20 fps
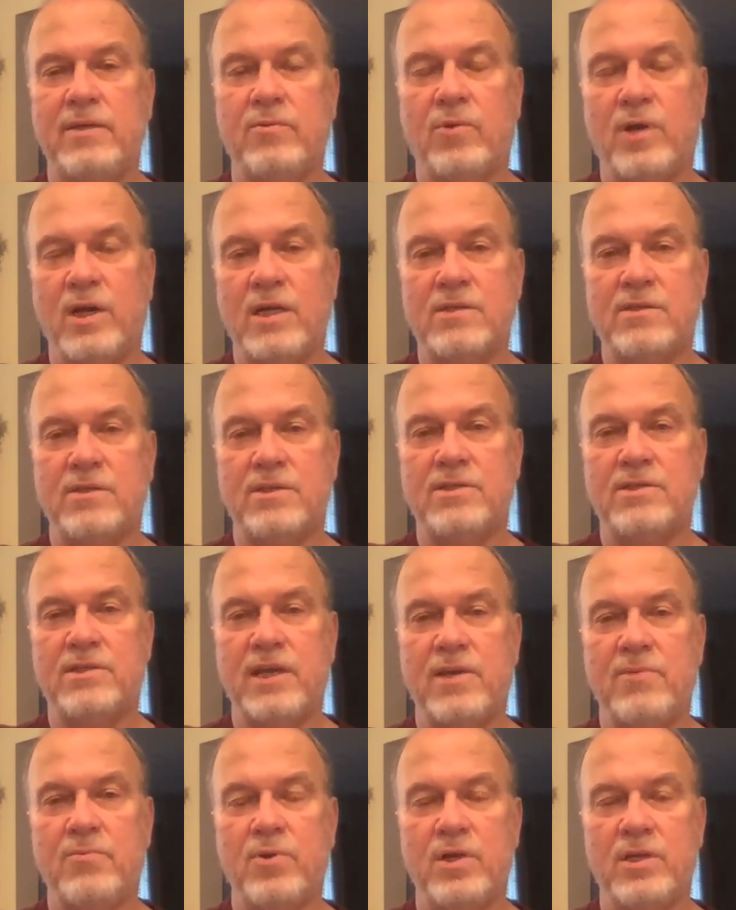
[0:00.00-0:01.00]
wisely
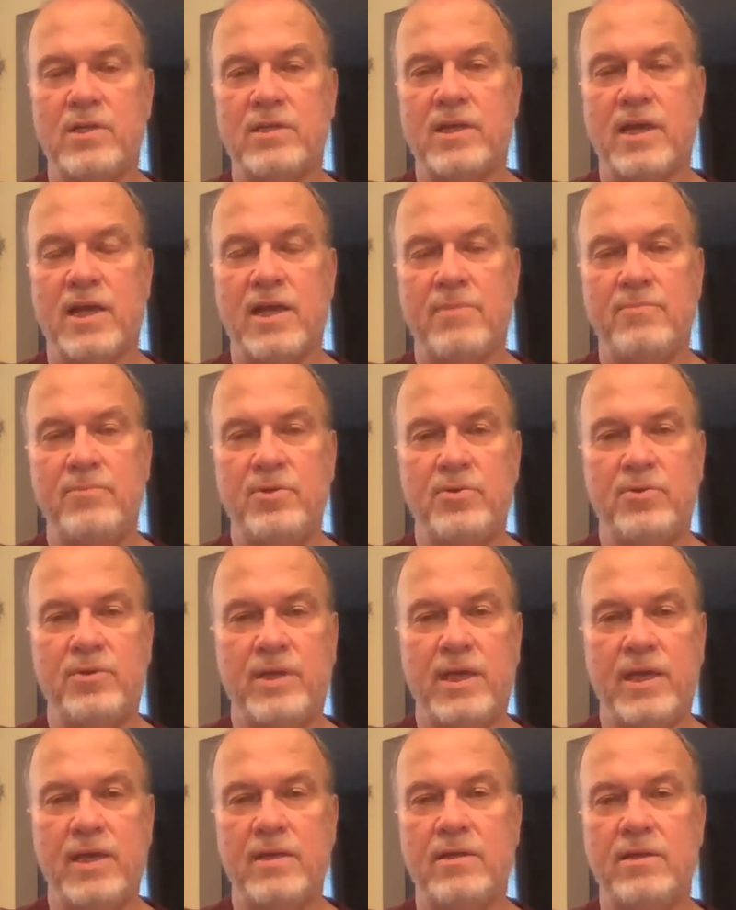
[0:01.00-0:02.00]
say one time, you
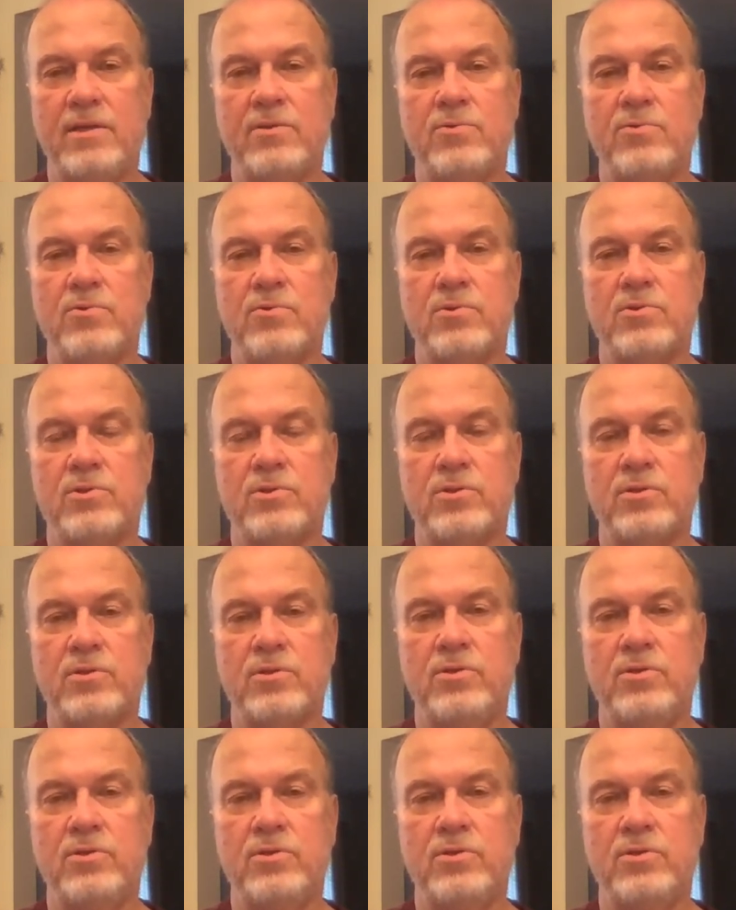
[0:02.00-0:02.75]
can't lead a horse,